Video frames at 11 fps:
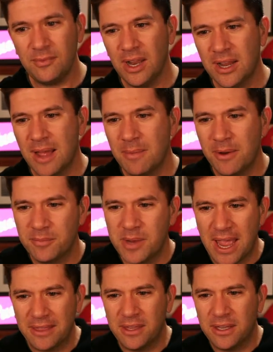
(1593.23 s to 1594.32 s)
Comment from
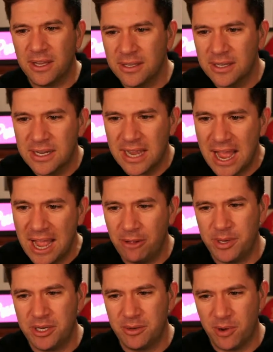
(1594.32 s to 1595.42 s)
Kathy: can Kyle
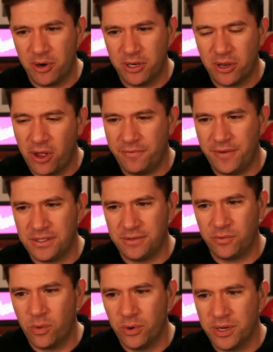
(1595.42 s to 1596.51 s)
be demoted to offensive
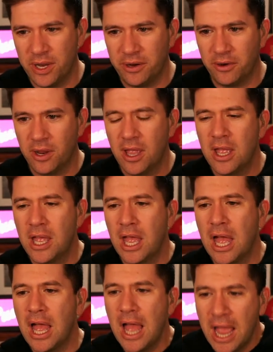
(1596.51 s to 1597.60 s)
coordinator?
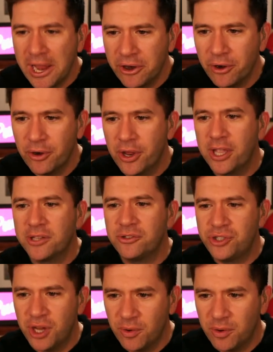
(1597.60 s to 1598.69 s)
Hire
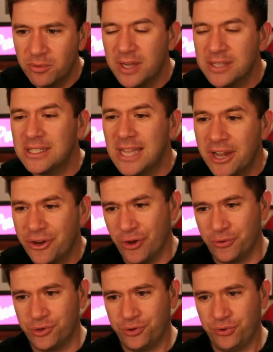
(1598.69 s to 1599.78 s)
Jerry Rice as head
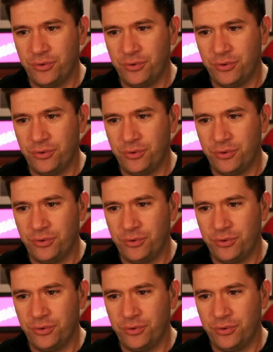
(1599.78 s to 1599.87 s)
coach.